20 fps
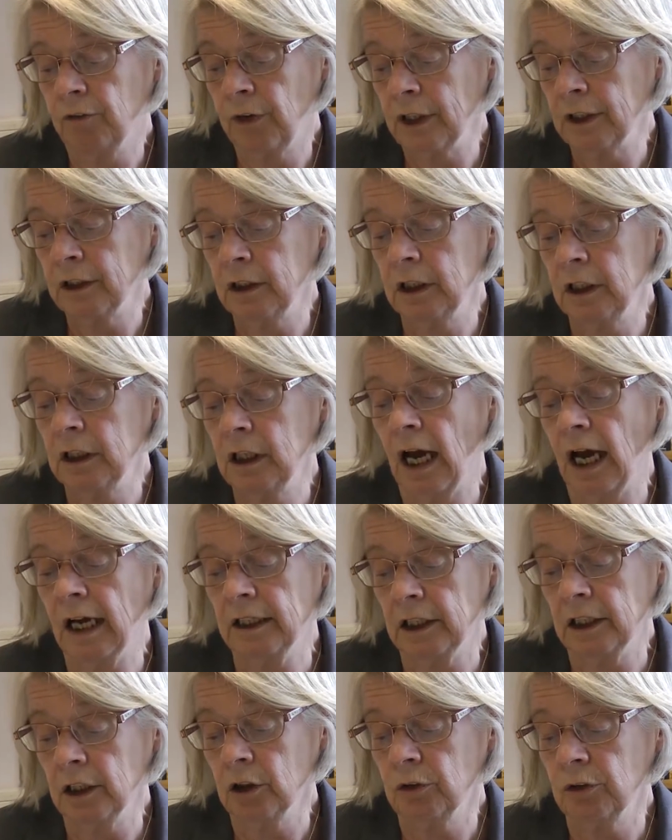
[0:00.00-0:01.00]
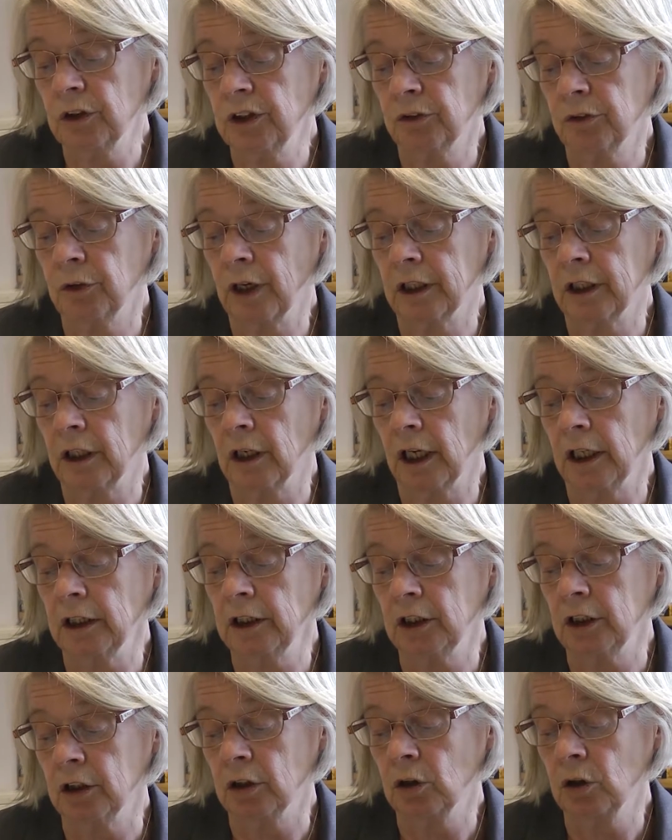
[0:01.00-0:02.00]
funding and increased
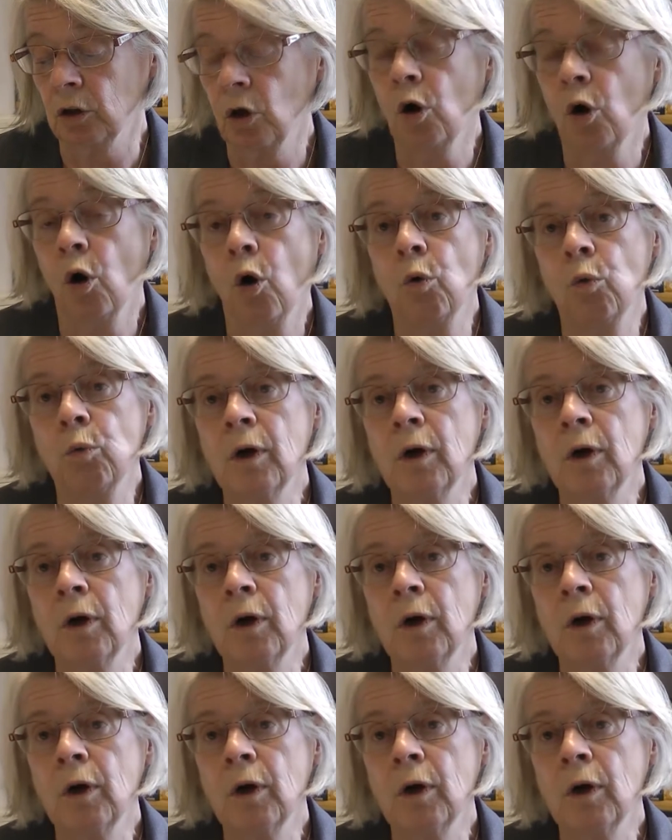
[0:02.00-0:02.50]
regulation,